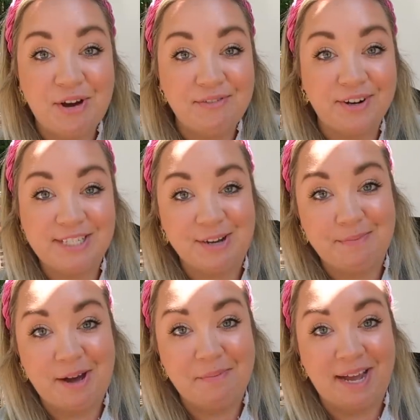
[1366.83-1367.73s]
Y'all heard us talk
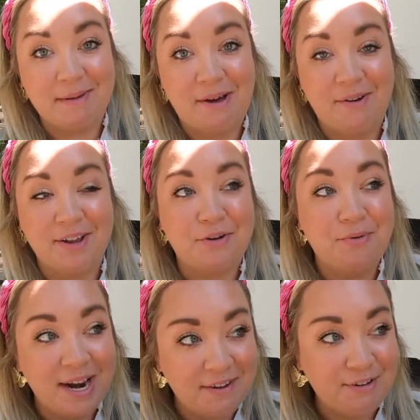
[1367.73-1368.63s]
about Black Mountain
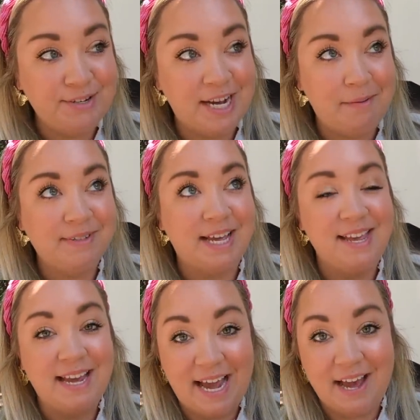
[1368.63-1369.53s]
quite a few times. I
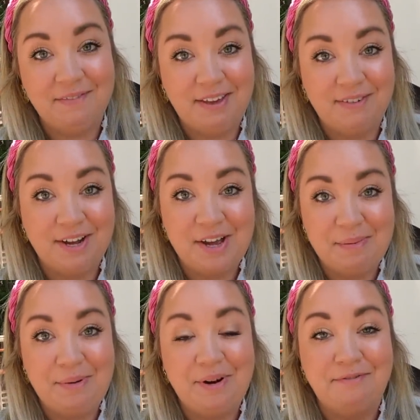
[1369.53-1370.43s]
think I have even a
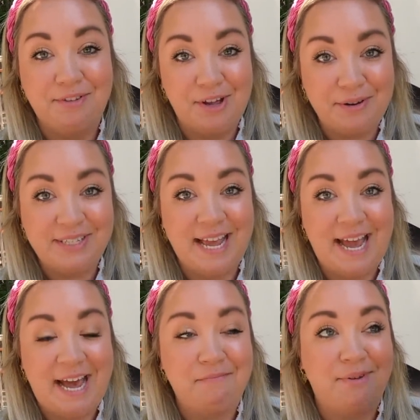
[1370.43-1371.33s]
couple of vlogs that
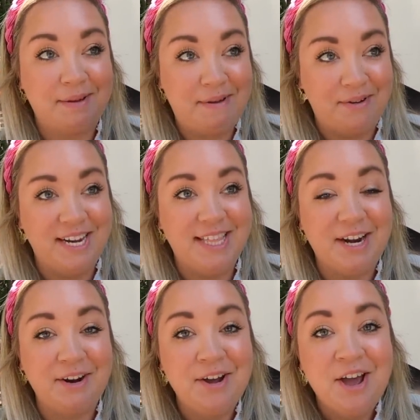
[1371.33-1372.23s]
have Black Mountain in
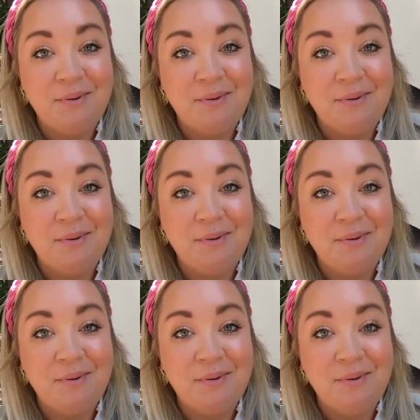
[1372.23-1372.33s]
there.